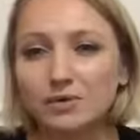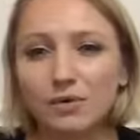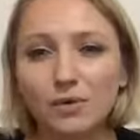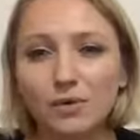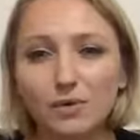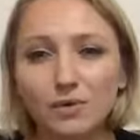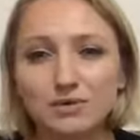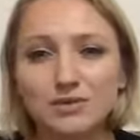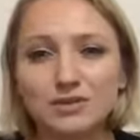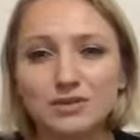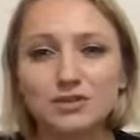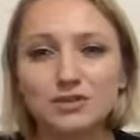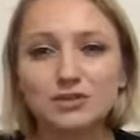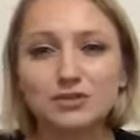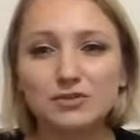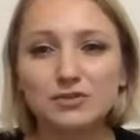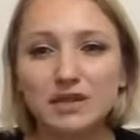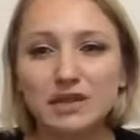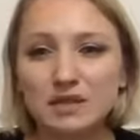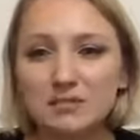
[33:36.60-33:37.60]
goals and your
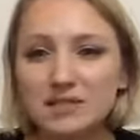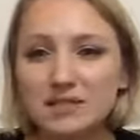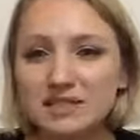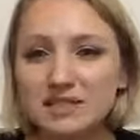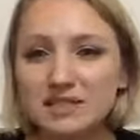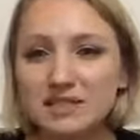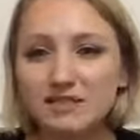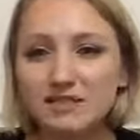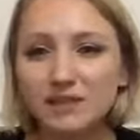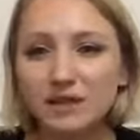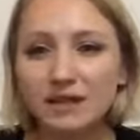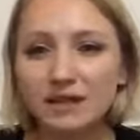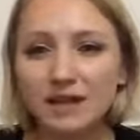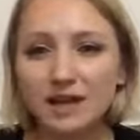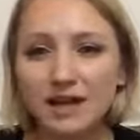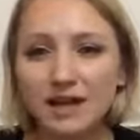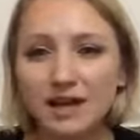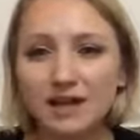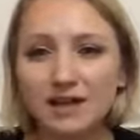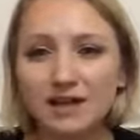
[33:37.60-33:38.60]
dreams and stuff like
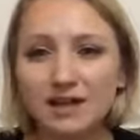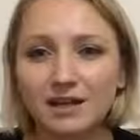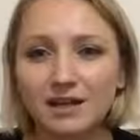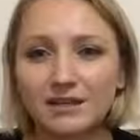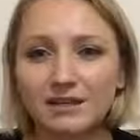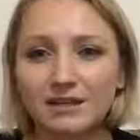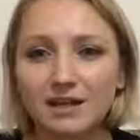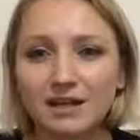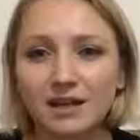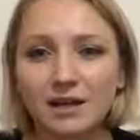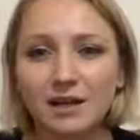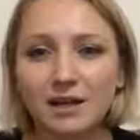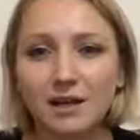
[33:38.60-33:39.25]
that, and